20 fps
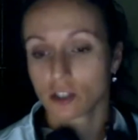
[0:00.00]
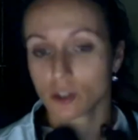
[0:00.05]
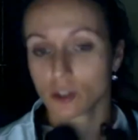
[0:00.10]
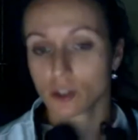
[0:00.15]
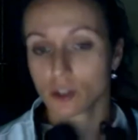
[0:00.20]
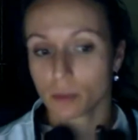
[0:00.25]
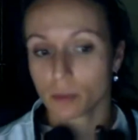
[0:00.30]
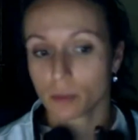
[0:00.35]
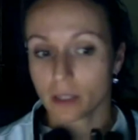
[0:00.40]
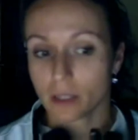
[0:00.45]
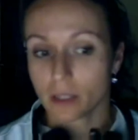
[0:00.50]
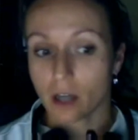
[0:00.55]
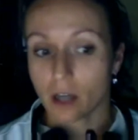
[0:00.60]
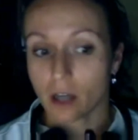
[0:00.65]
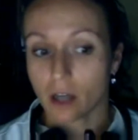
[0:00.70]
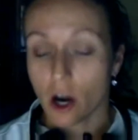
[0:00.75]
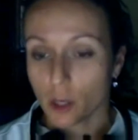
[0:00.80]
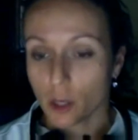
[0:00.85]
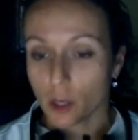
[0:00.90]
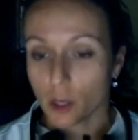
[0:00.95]
potential
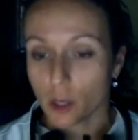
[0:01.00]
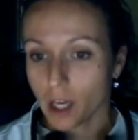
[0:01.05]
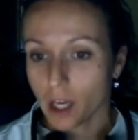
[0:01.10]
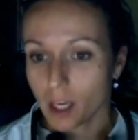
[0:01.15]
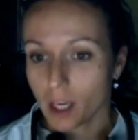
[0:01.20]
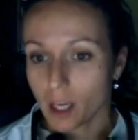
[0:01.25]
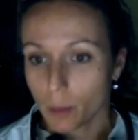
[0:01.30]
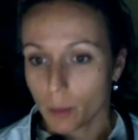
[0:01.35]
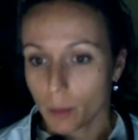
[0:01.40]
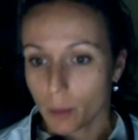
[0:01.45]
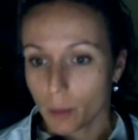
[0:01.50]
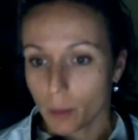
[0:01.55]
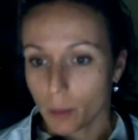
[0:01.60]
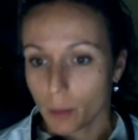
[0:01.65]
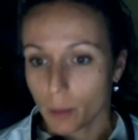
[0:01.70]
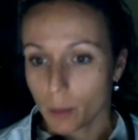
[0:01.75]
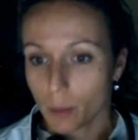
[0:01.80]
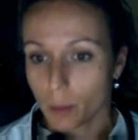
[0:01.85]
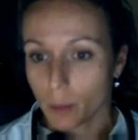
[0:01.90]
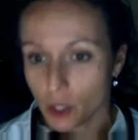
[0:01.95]
to be a
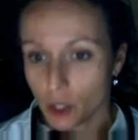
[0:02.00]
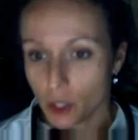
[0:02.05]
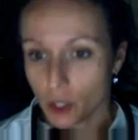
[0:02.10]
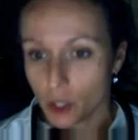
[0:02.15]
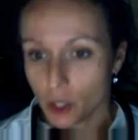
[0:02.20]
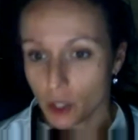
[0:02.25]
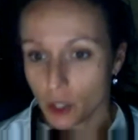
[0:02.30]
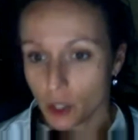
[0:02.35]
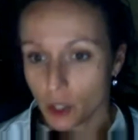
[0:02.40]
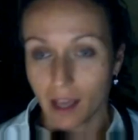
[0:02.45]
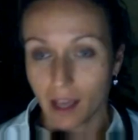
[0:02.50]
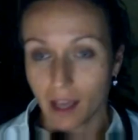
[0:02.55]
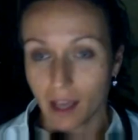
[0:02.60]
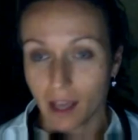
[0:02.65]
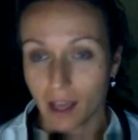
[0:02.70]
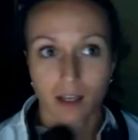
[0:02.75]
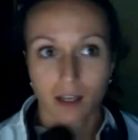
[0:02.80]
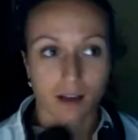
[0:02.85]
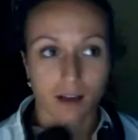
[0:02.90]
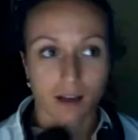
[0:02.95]
hardworking person that
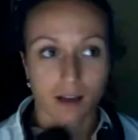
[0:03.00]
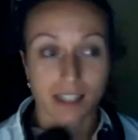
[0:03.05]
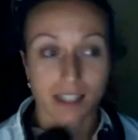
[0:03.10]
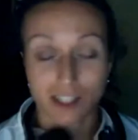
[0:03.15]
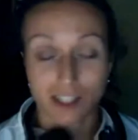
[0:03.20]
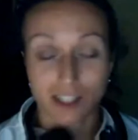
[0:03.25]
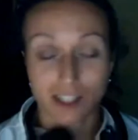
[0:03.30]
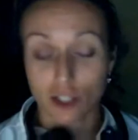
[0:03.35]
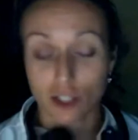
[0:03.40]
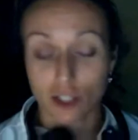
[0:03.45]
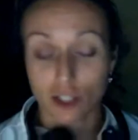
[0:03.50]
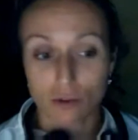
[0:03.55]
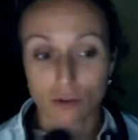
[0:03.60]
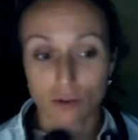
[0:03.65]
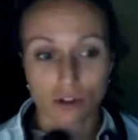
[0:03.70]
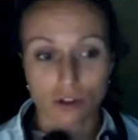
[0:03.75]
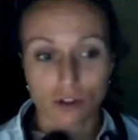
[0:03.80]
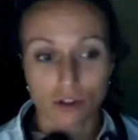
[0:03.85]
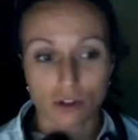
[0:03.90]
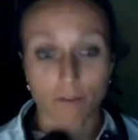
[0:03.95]

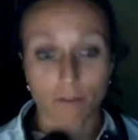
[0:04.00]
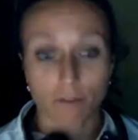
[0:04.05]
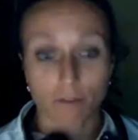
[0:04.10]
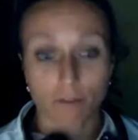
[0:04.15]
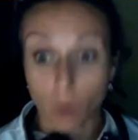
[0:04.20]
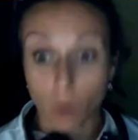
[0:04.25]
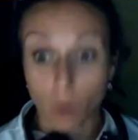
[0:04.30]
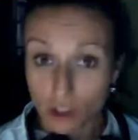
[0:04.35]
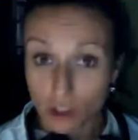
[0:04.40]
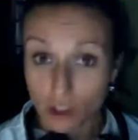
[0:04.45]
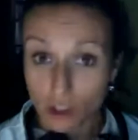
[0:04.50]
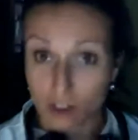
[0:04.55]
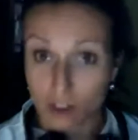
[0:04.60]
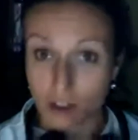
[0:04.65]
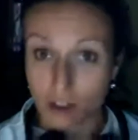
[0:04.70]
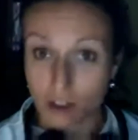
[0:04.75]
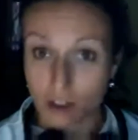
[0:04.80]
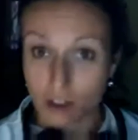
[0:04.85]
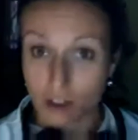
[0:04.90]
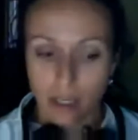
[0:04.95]
doesn't lose
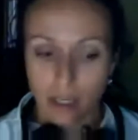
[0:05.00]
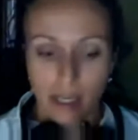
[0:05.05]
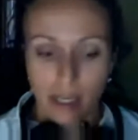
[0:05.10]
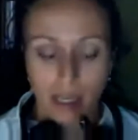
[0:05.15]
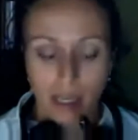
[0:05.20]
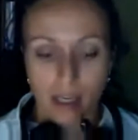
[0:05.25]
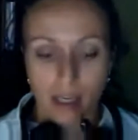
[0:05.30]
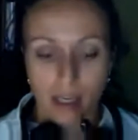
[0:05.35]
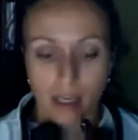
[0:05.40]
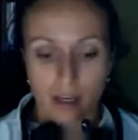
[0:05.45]
focus.